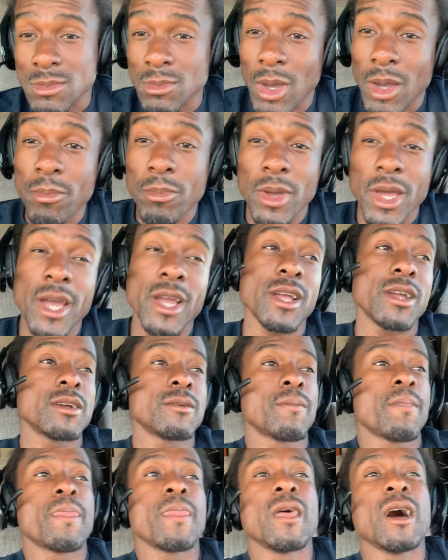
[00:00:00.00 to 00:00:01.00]
my back,
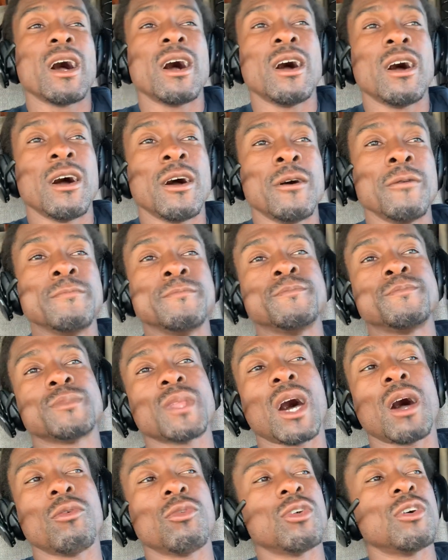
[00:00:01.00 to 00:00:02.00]

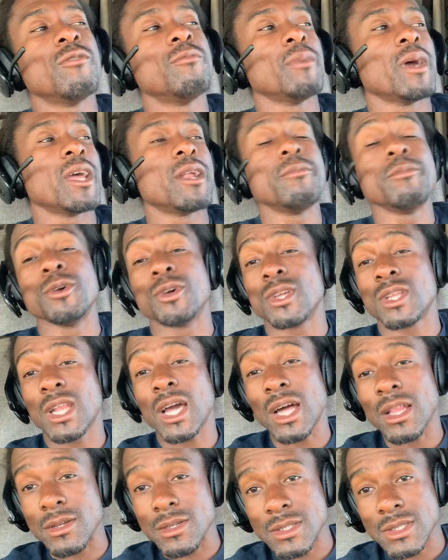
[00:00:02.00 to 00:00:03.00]
I would have made $1 million.
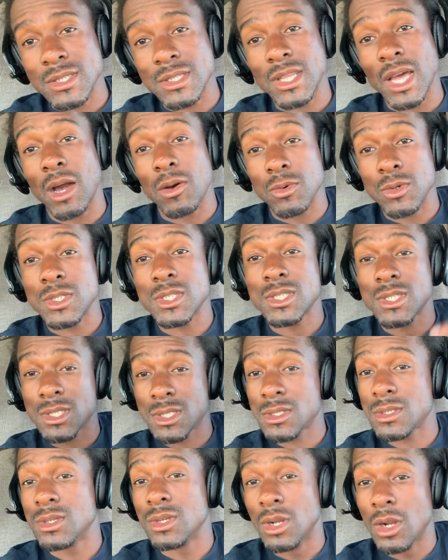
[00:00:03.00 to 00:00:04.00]
That
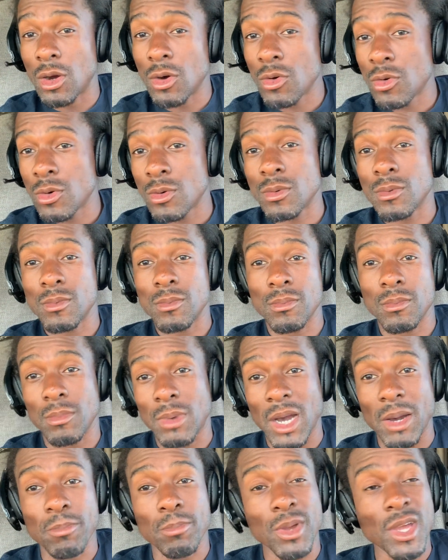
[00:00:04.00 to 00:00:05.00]
was,
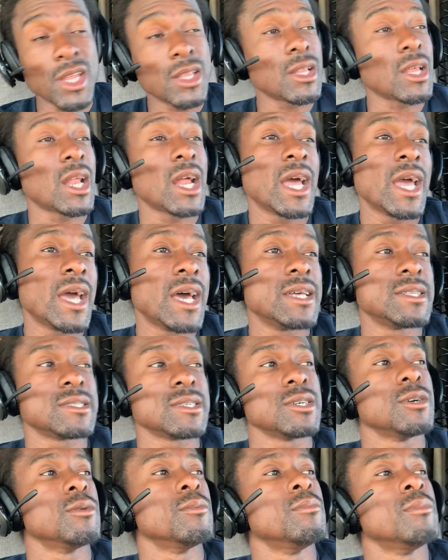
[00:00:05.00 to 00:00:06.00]
my bet that I had to
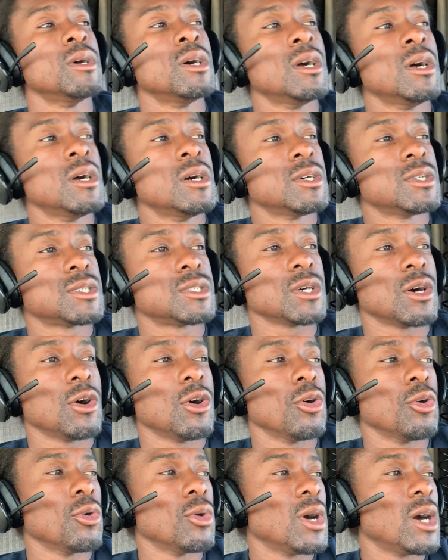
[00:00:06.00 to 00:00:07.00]
him.
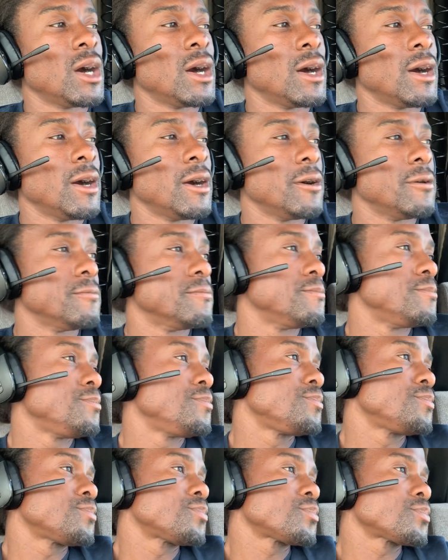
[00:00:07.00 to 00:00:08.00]
So
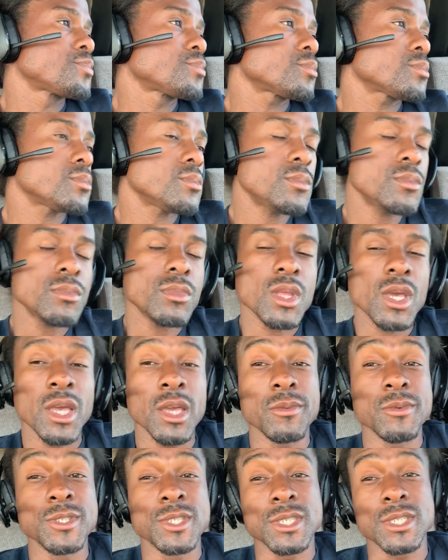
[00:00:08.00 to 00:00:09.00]

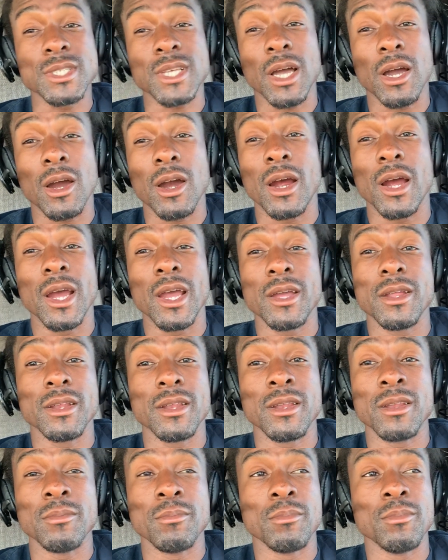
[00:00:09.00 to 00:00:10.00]
he was just like, all right,
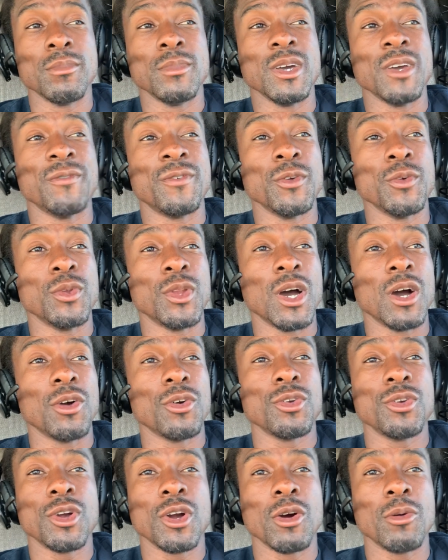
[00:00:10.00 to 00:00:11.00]
if you
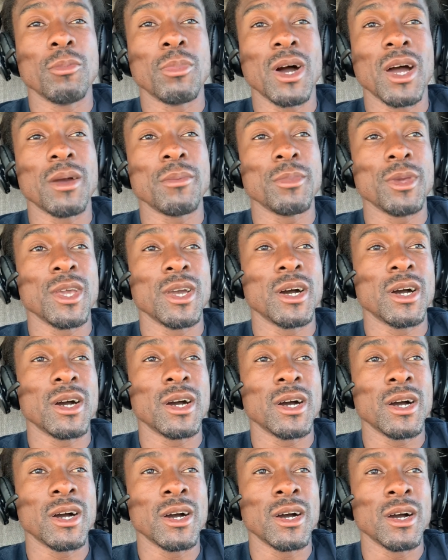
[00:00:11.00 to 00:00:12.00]
don't, you're going to buy me
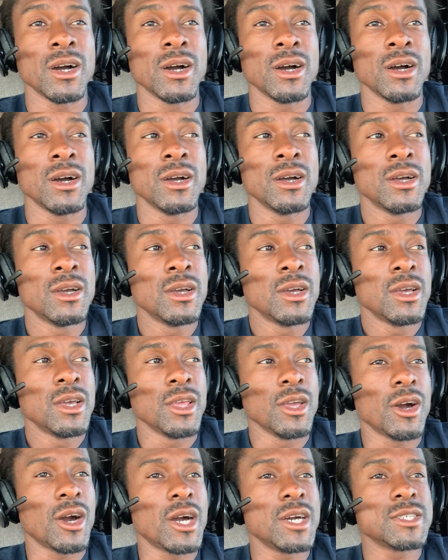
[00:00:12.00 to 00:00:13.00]

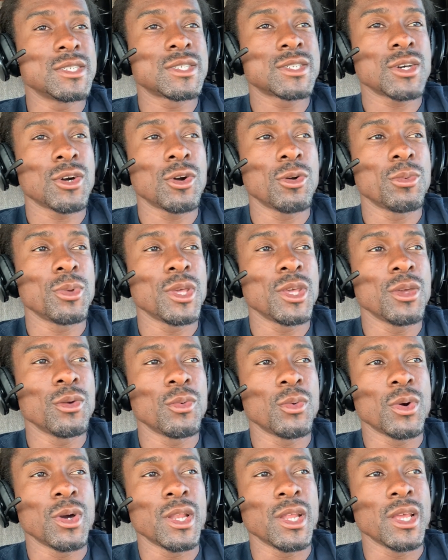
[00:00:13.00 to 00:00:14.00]
he always told me he
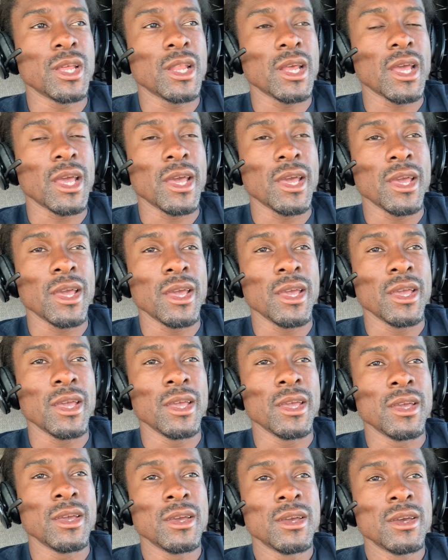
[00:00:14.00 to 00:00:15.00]
wanted a